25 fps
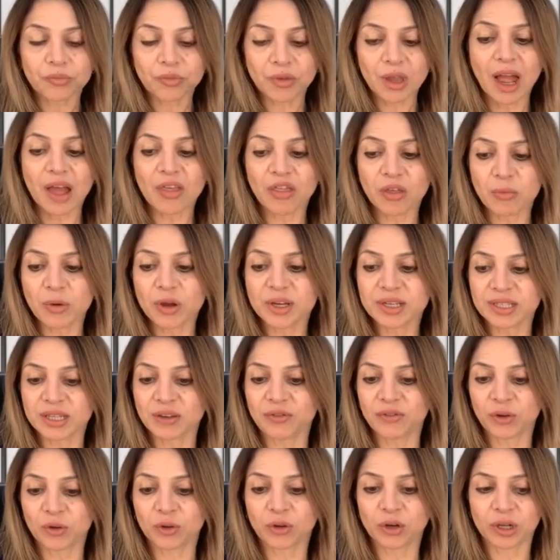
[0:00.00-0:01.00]
are the most
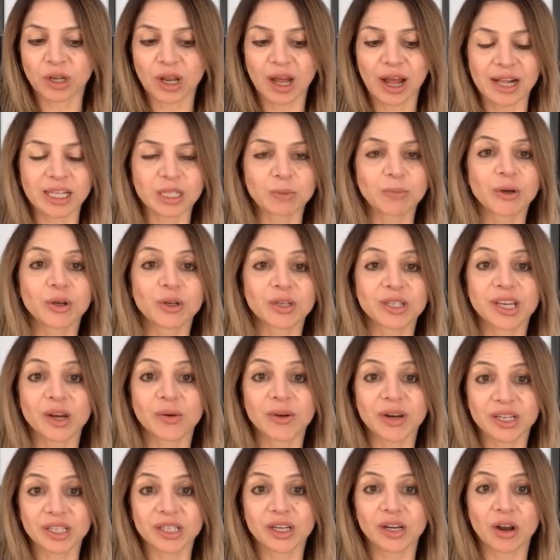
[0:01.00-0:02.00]
difficult clients because they're
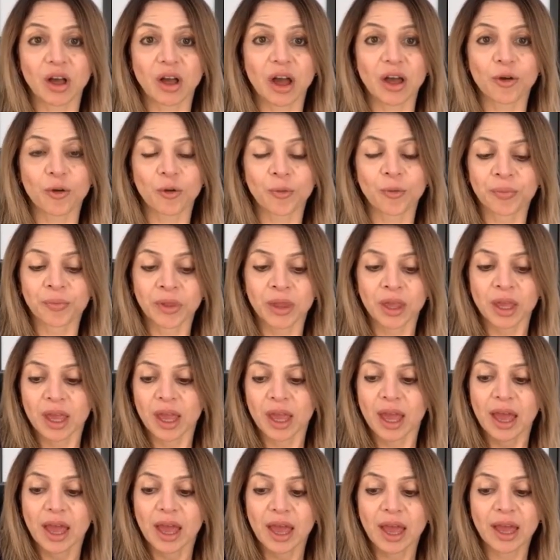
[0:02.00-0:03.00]
in denial.
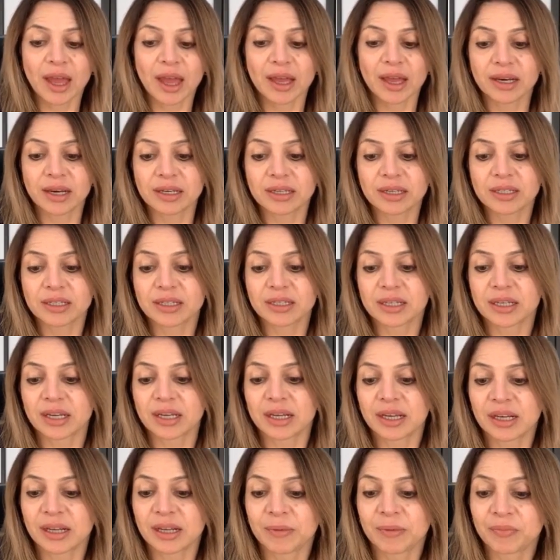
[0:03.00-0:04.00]
And,
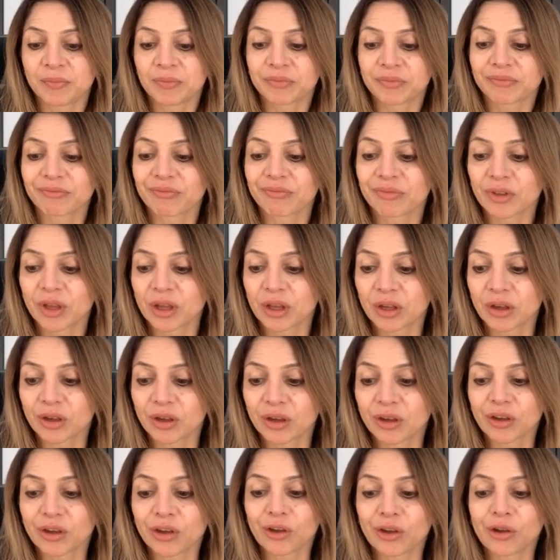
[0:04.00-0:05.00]

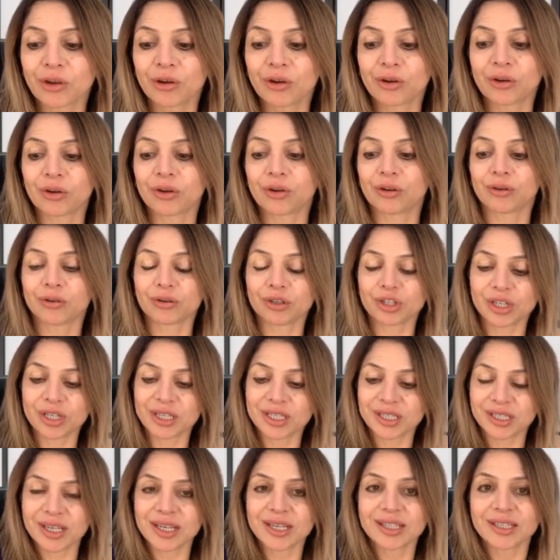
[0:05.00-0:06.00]
you know, she
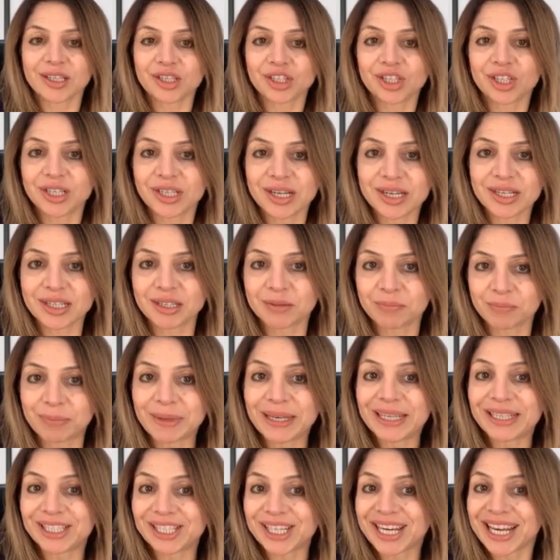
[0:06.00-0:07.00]
says that she doesn't
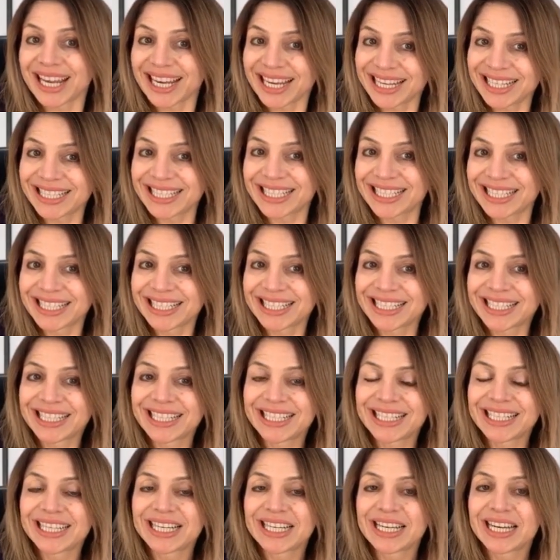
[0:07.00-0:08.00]
binge eat,
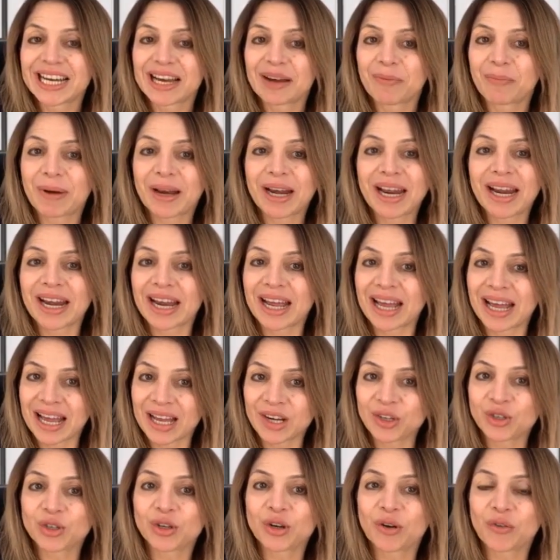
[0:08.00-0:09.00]
but at
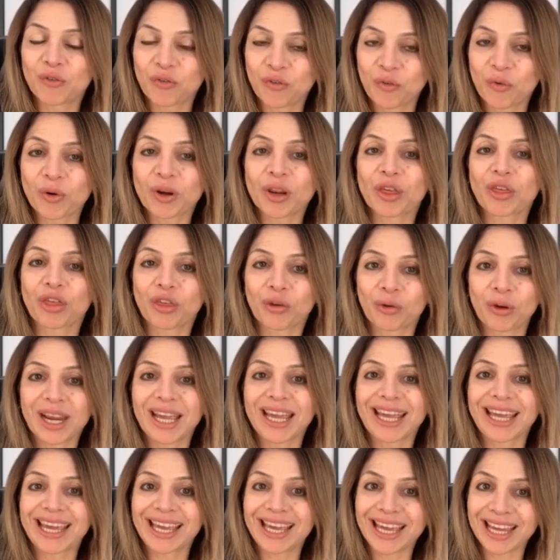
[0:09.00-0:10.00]
143
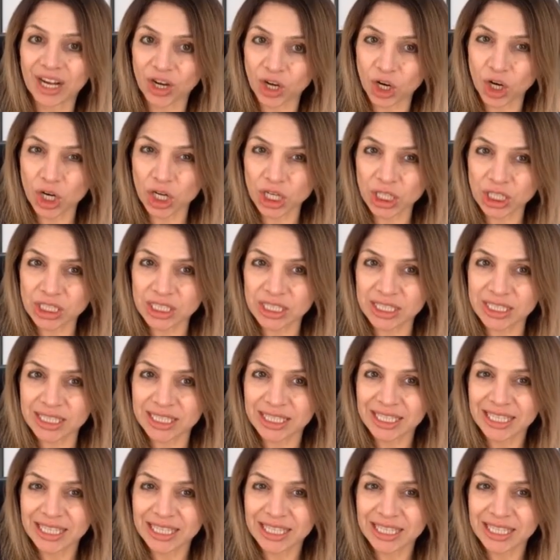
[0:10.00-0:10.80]
kilos,